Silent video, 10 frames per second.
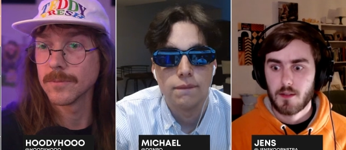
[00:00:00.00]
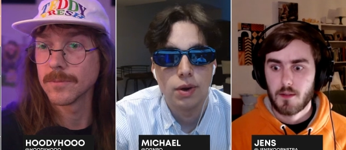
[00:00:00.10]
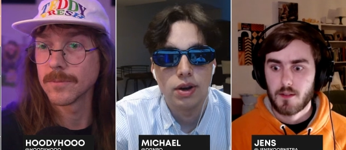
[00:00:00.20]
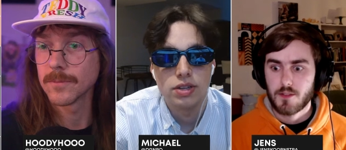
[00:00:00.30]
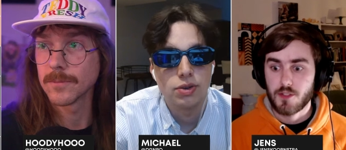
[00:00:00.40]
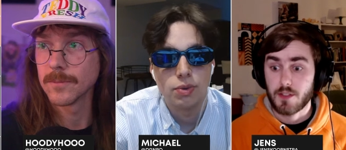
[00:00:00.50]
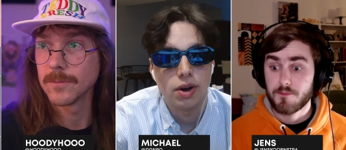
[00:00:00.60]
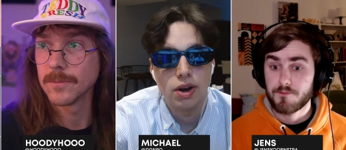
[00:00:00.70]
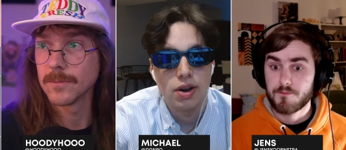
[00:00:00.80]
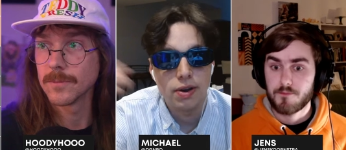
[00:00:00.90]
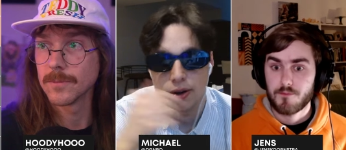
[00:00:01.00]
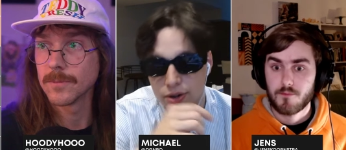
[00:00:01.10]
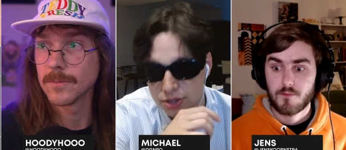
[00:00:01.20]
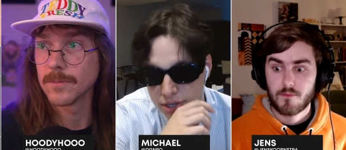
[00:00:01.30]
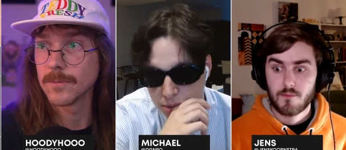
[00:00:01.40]
Speaker 1: Where is where are
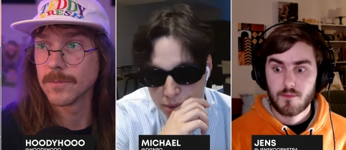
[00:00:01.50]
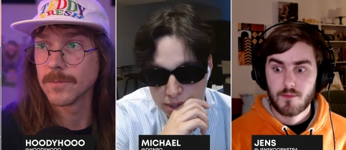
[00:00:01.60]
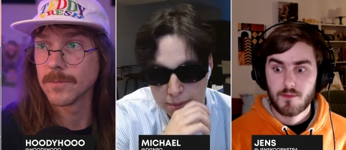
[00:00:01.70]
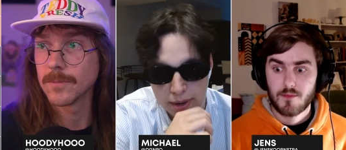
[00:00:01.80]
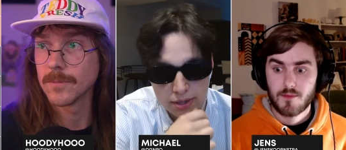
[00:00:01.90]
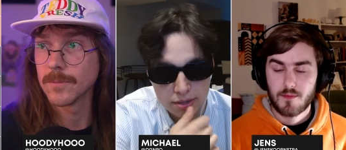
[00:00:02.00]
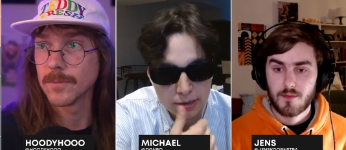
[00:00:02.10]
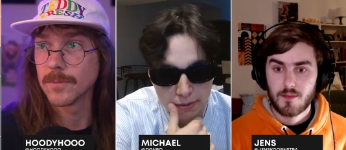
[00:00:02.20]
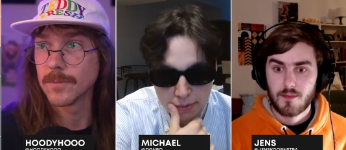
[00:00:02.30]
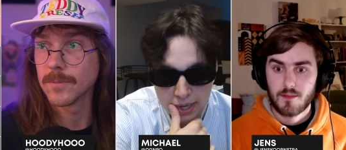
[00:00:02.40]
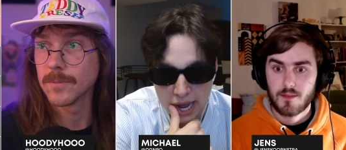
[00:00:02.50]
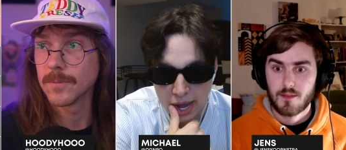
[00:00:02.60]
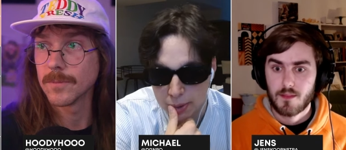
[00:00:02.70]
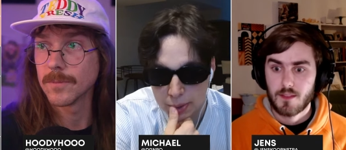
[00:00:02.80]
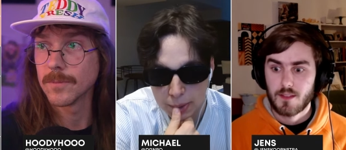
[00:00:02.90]
Archie's old teammates
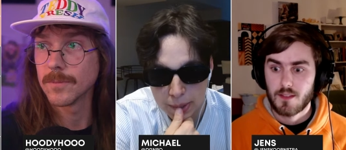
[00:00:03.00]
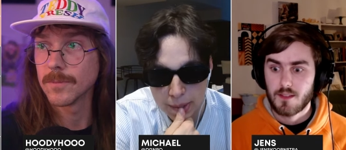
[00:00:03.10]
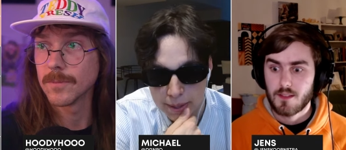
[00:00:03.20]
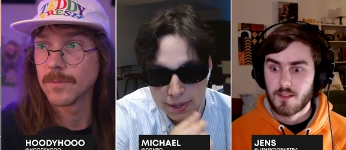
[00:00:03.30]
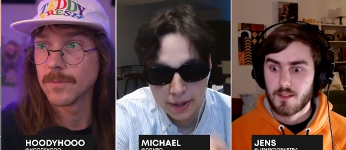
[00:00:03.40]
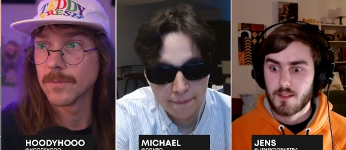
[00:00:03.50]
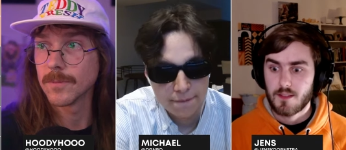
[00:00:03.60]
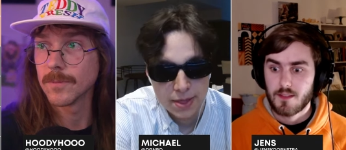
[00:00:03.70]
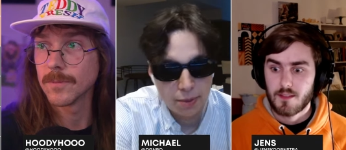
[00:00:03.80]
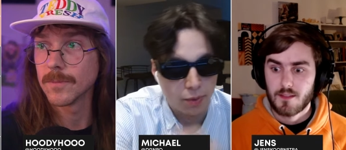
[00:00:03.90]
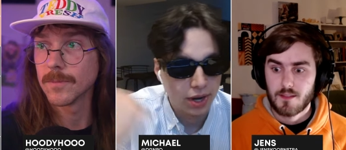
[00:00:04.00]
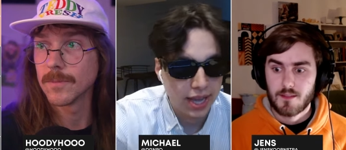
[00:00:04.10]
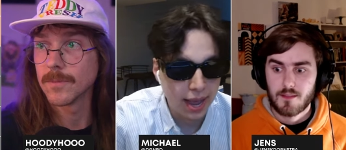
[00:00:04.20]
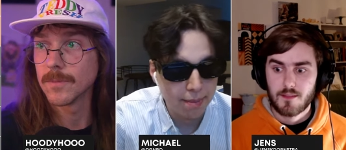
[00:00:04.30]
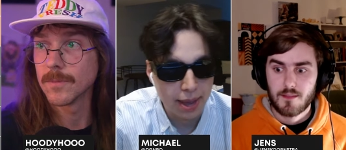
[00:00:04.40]
now? One
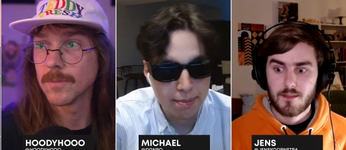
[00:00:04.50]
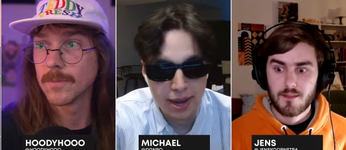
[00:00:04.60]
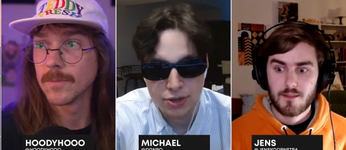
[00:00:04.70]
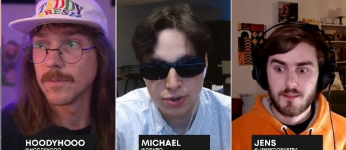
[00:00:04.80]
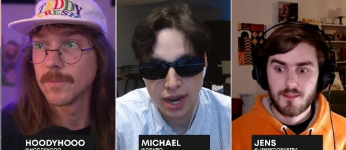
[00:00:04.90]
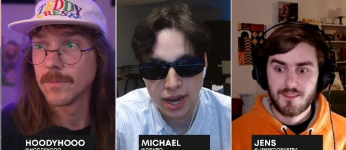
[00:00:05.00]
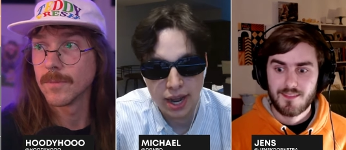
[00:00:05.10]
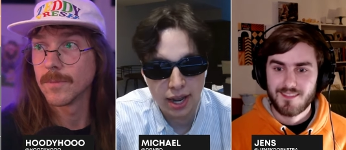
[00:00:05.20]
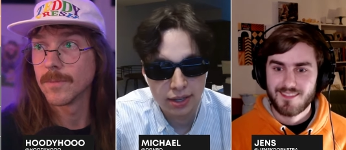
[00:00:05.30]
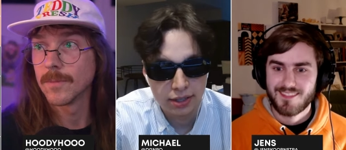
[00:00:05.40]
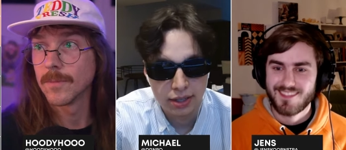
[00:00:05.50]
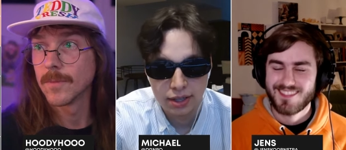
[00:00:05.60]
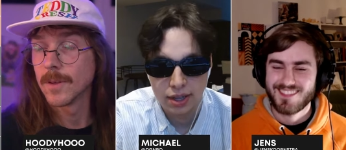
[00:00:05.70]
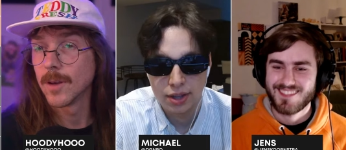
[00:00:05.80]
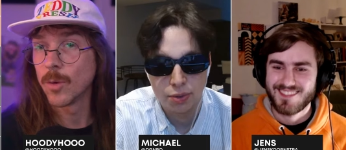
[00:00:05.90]
can't make major in NA.
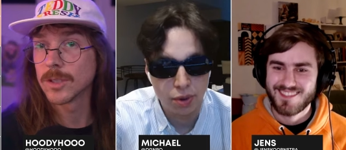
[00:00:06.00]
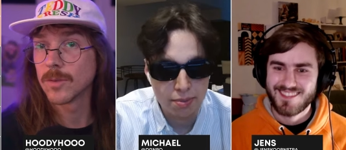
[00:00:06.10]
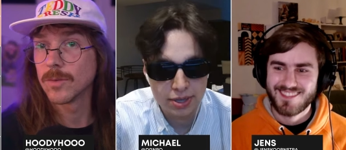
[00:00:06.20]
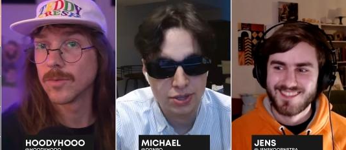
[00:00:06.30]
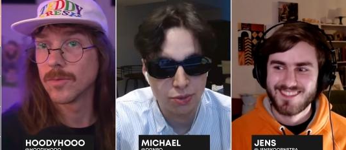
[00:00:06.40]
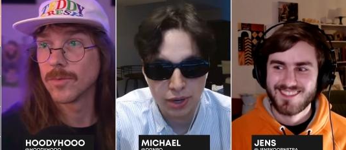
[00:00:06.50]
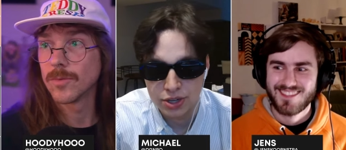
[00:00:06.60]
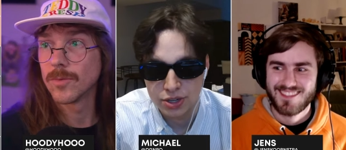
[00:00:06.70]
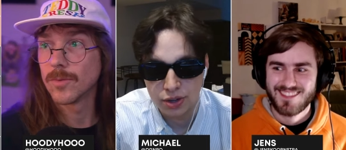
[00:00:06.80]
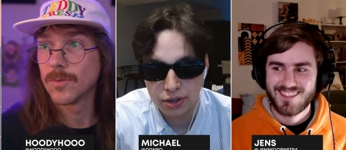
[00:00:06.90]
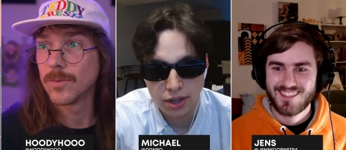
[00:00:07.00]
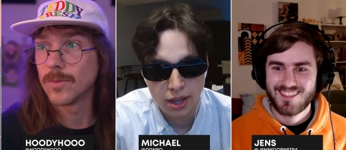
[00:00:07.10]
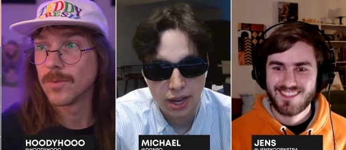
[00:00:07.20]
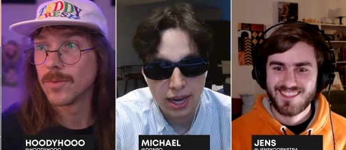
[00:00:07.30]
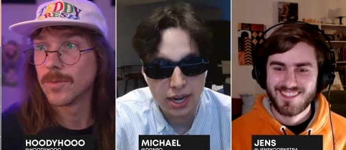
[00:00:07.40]
The other one missed a regional.
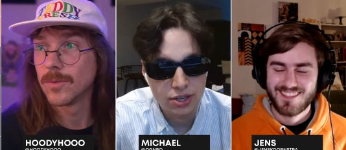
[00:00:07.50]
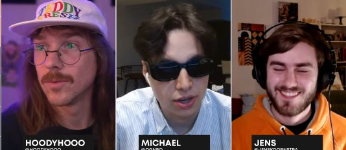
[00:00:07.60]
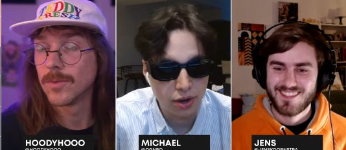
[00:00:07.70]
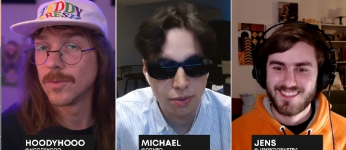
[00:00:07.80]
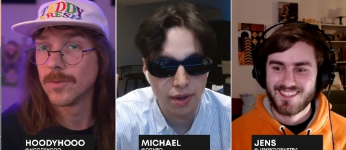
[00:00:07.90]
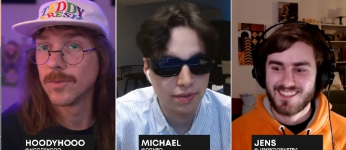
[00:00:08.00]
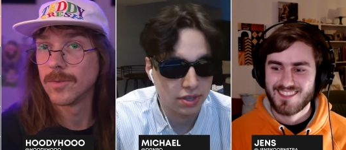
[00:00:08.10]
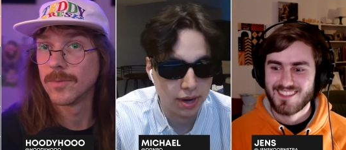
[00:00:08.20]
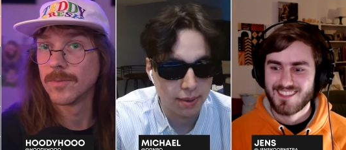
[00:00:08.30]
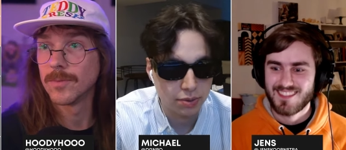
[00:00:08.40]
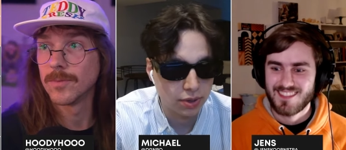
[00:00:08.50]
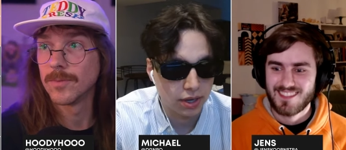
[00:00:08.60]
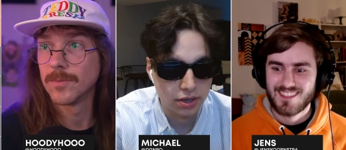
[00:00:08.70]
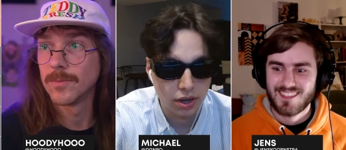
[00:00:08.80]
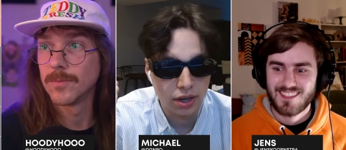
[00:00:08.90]
Ixo, we'll have to see what happens
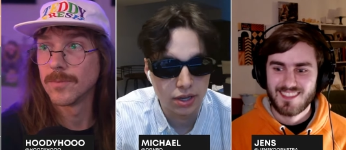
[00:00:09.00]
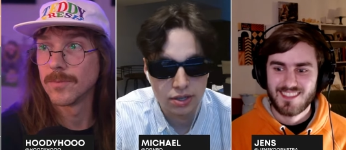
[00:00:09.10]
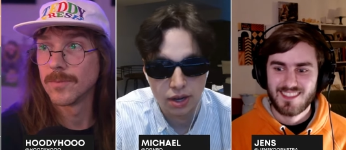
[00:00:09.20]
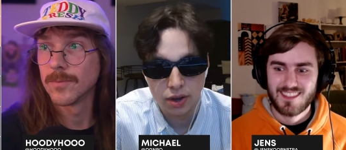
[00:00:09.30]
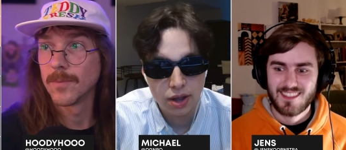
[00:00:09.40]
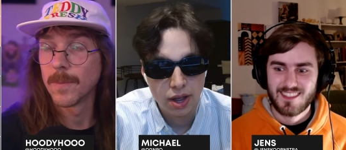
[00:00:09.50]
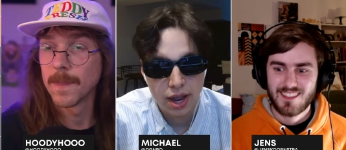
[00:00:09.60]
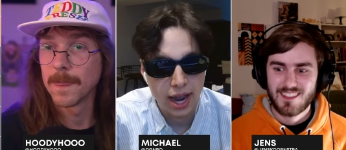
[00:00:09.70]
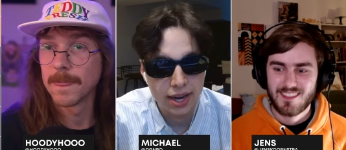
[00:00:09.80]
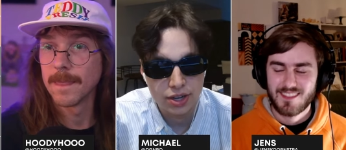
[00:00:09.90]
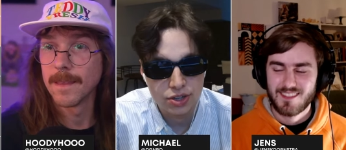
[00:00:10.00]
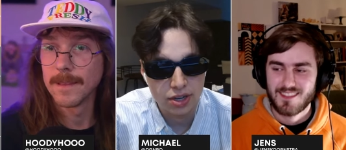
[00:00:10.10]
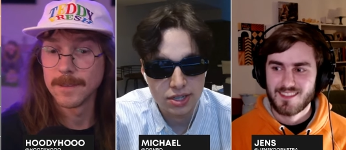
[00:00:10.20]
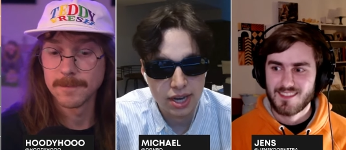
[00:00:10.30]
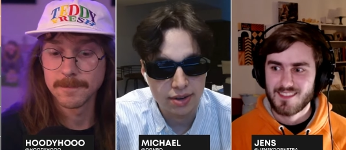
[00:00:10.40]
with Ixo. And
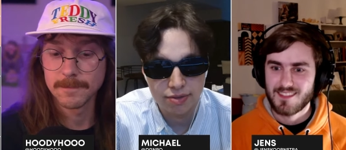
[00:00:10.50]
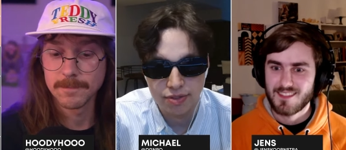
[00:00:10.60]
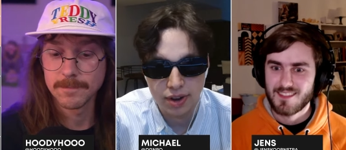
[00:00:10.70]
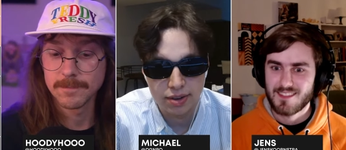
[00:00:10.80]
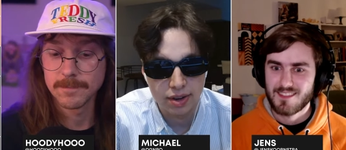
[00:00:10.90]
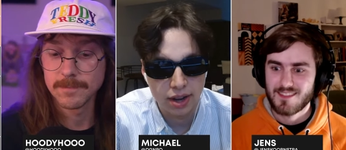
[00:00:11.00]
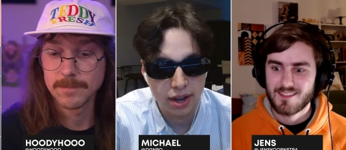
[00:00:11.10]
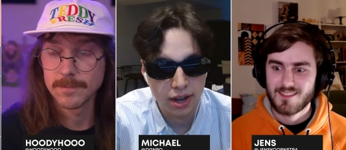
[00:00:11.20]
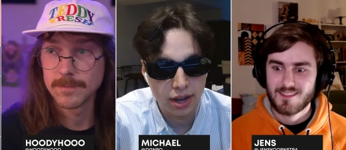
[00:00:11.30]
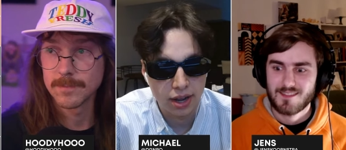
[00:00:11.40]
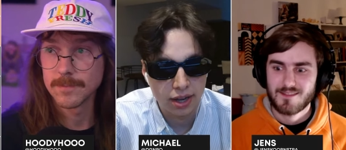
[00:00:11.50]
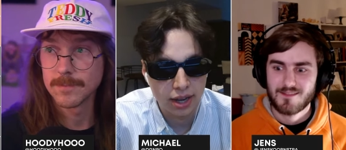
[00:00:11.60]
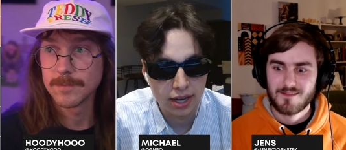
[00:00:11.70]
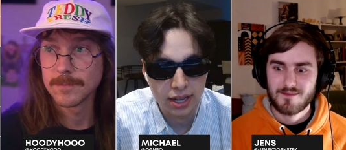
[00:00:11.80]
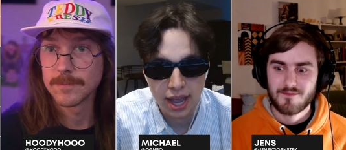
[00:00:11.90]
Chaussette and and, uh,
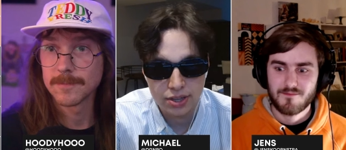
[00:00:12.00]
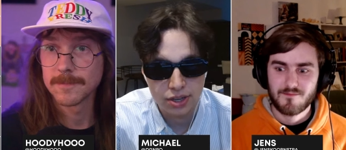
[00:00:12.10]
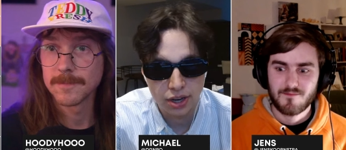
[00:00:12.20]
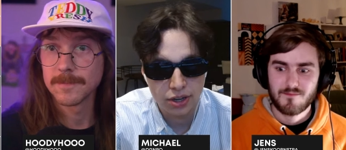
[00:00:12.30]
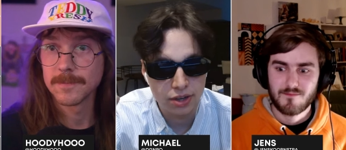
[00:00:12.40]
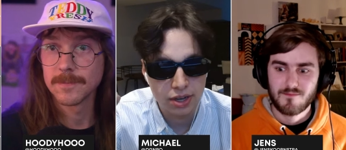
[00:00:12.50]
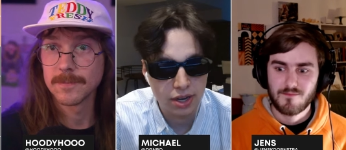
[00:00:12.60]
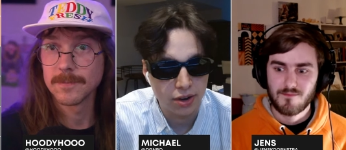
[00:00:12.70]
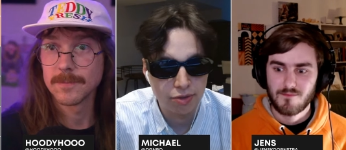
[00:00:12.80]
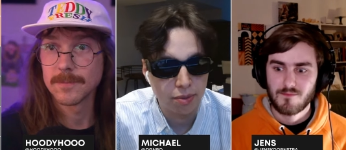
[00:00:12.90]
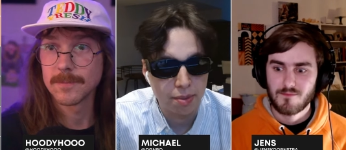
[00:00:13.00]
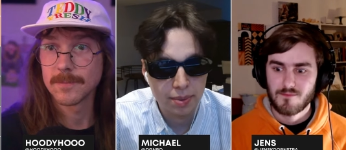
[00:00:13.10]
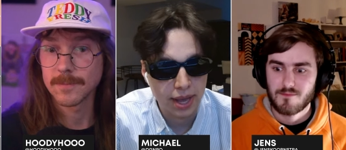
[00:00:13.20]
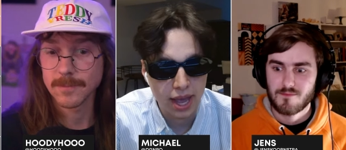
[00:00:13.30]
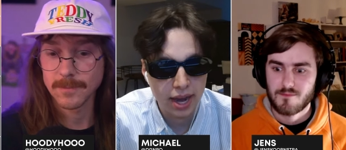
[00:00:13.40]
and cassio you didn't hear from them
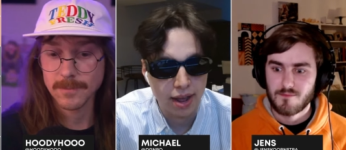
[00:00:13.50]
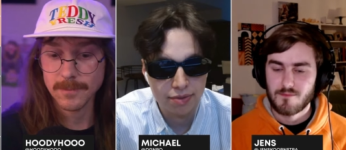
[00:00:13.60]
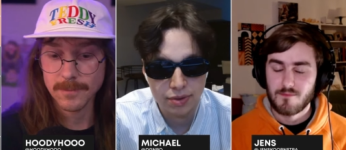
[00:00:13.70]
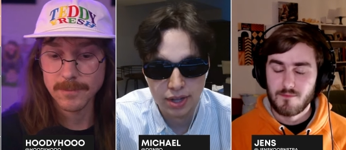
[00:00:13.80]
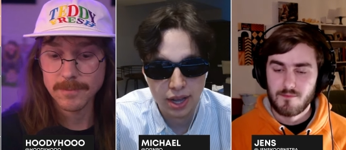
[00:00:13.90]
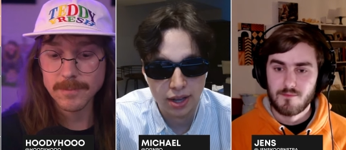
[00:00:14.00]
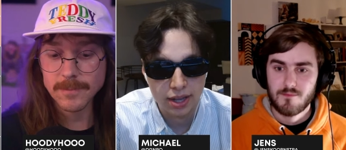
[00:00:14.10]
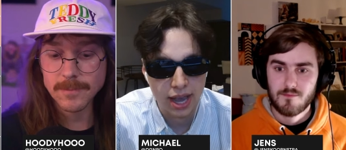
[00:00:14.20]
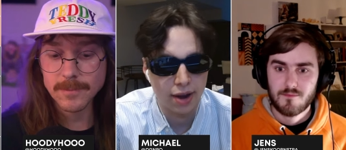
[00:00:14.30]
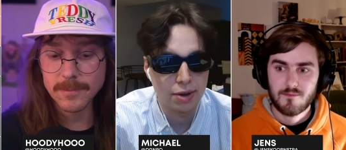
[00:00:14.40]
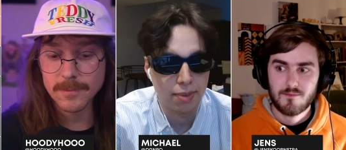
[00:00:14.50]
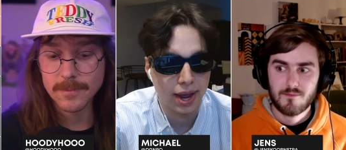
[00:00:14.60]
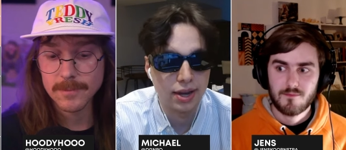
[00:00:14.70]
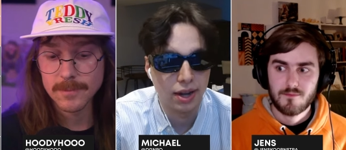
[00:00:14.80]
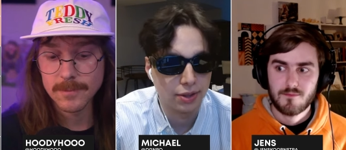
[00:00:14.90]
again after they got carried by
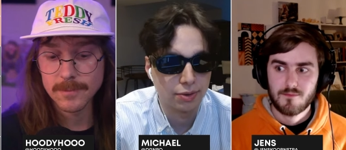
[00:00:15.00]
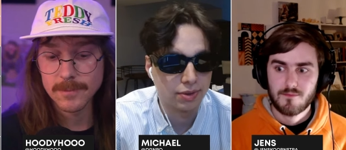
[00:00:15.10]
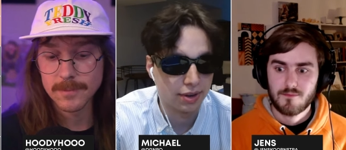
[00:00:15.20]
another